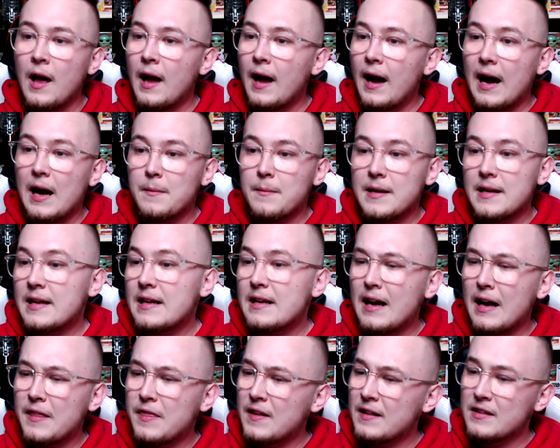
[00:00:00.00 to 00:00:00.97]
I mean, I
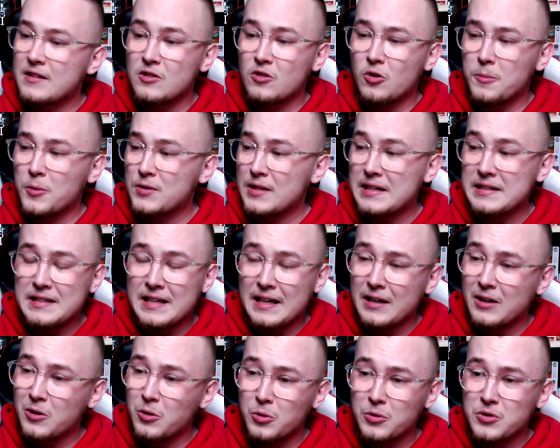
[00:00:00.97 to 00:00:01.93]
think this is almost
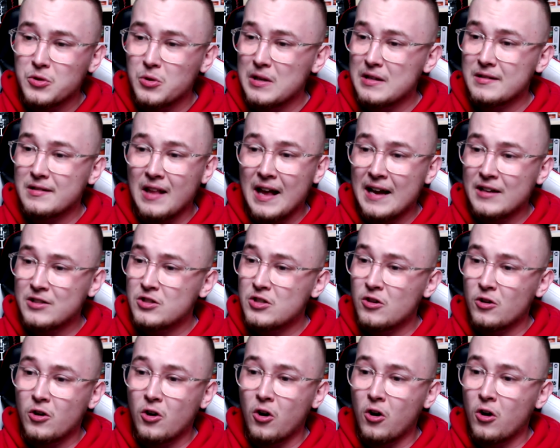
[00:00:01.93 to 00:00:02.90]
identical to his last year
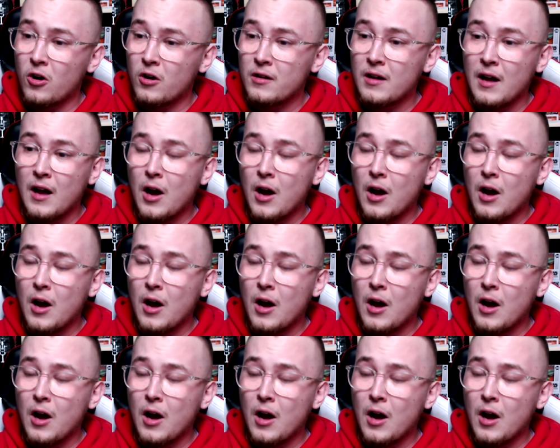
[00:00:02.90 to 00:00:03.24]
card,